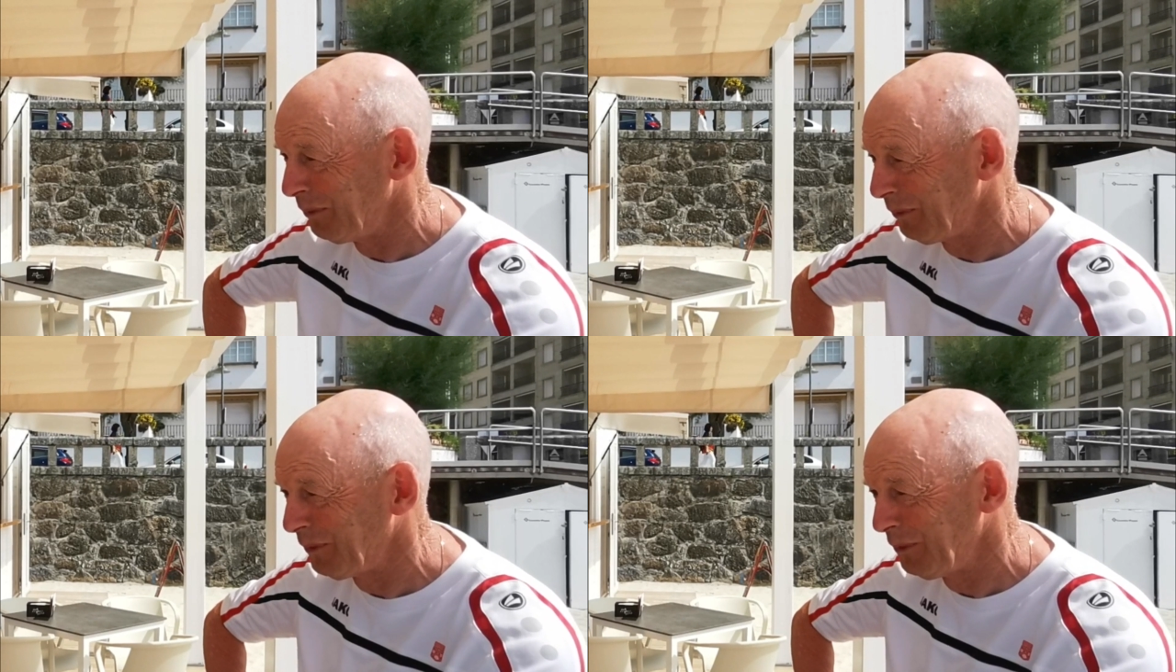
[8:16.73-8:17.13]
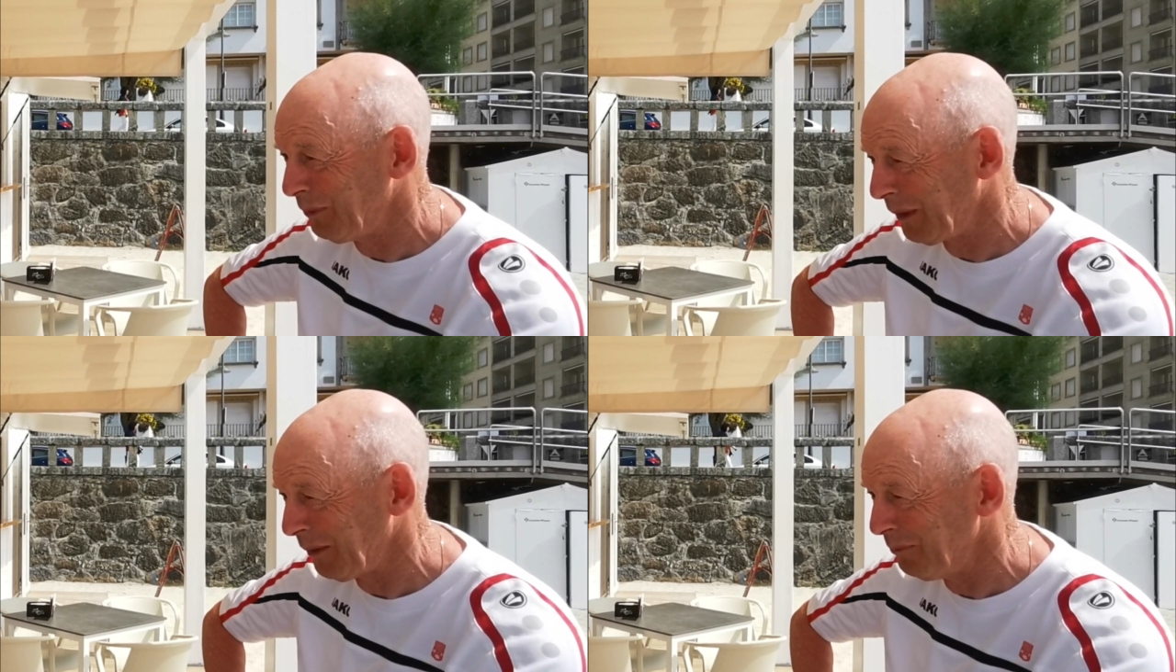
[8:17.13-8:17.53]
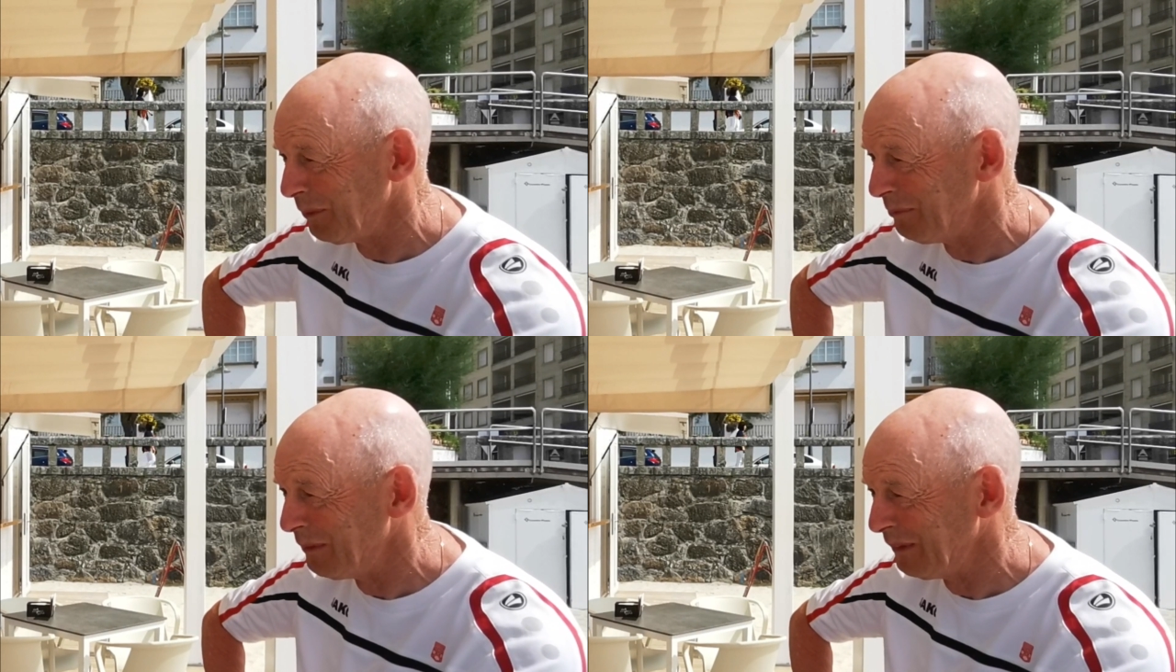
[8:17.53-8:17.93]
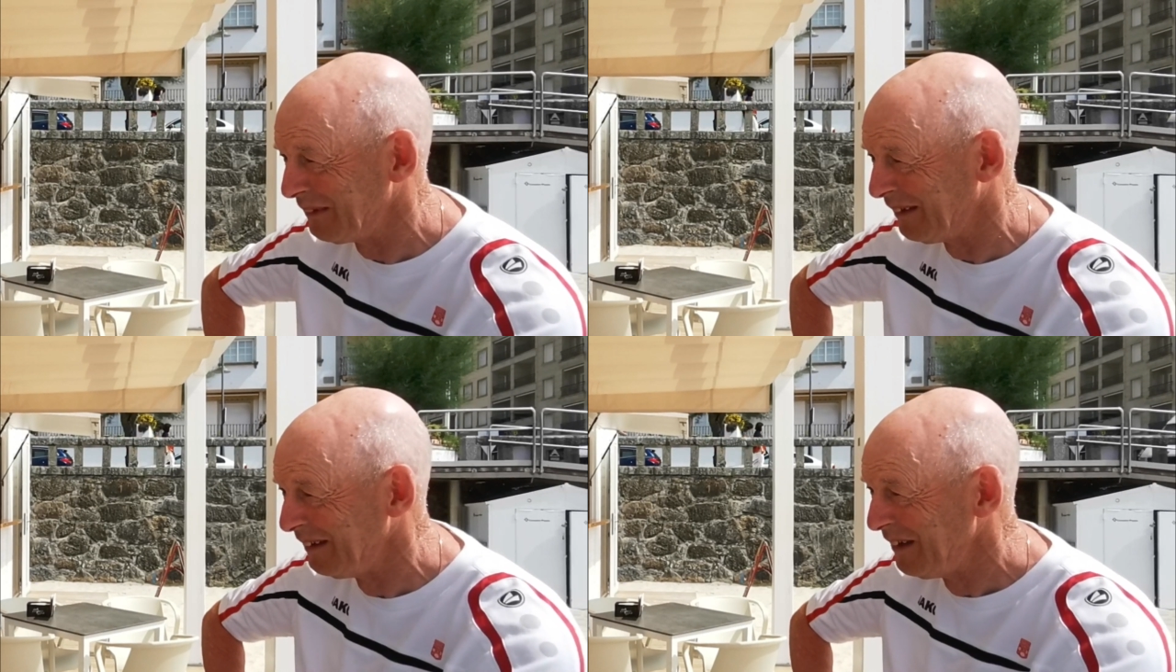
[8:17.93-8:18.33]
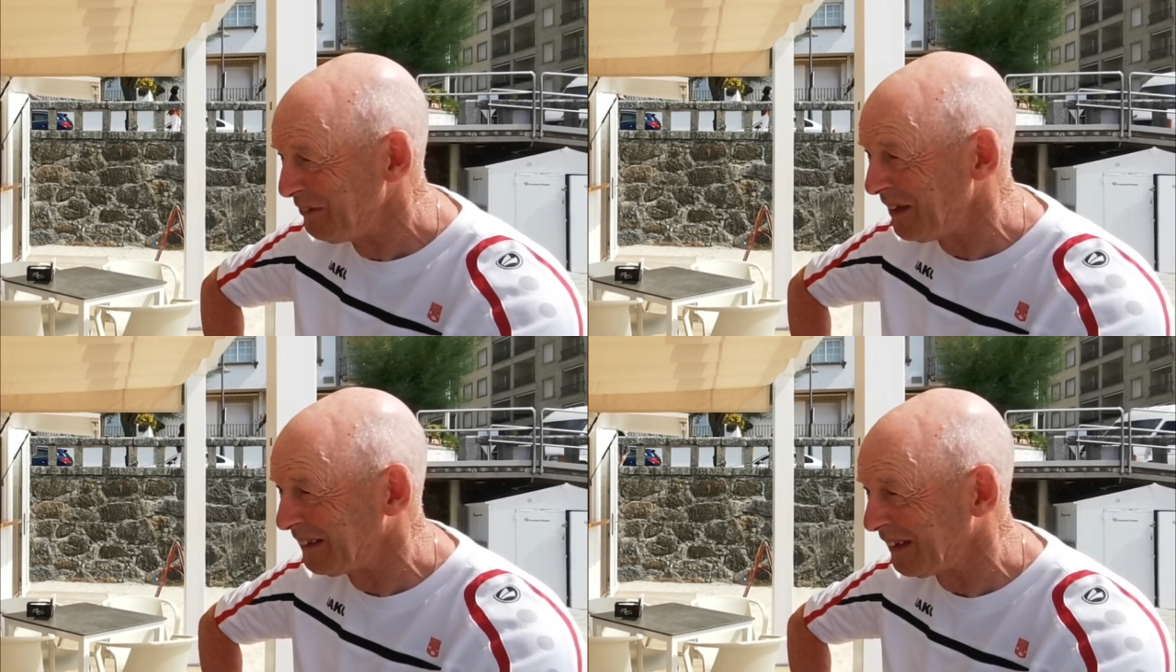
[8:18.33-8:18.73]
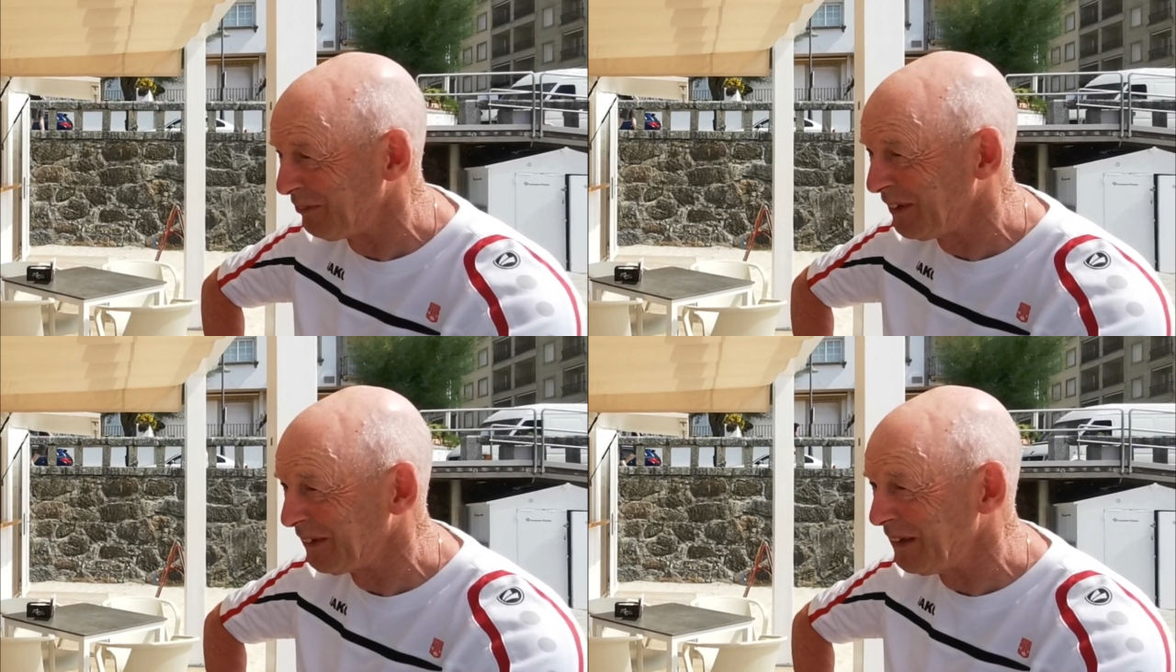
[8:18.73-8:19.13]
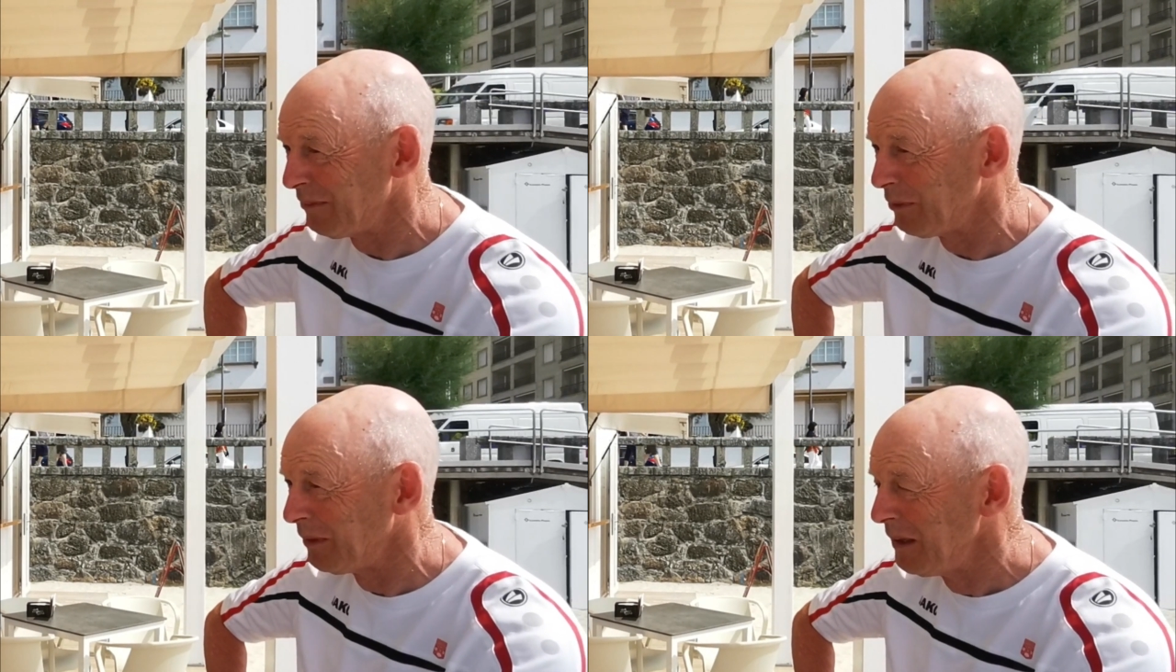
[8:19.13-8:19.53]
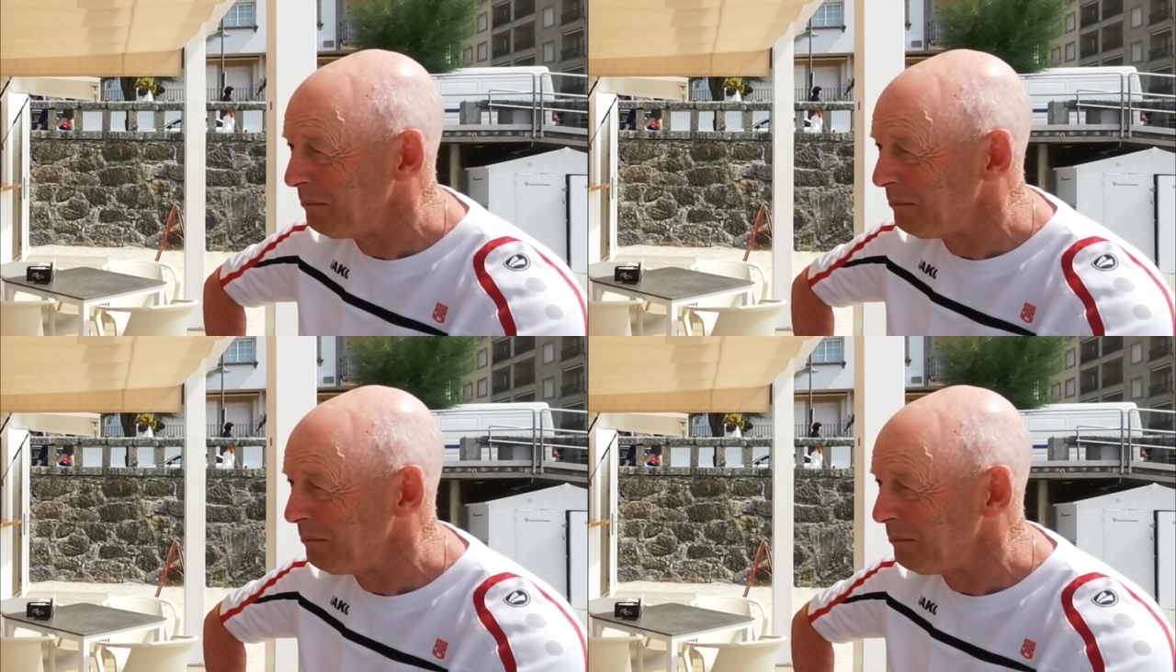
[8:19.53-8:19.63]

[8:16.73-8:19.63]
We could do getting one more to take that figure off it.